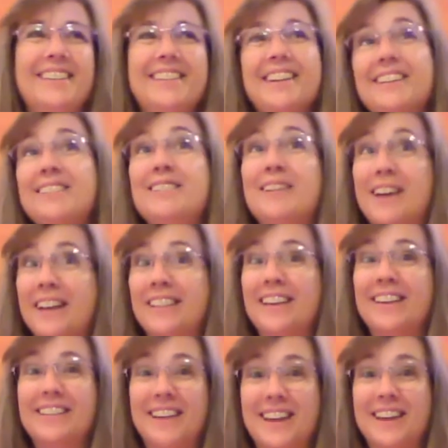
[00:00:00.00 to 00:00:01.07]
this year, I
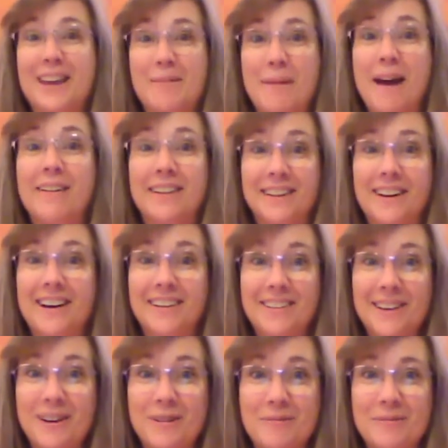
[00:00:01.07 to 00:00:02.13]
think they came out in
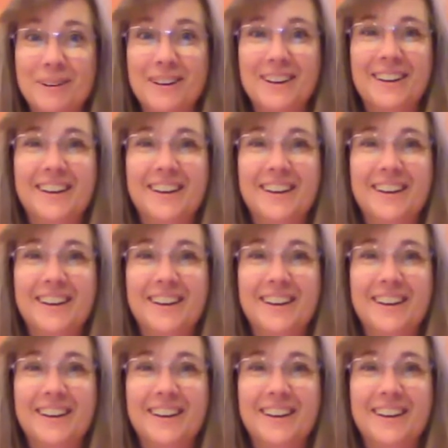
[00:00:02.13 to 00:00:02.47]
October.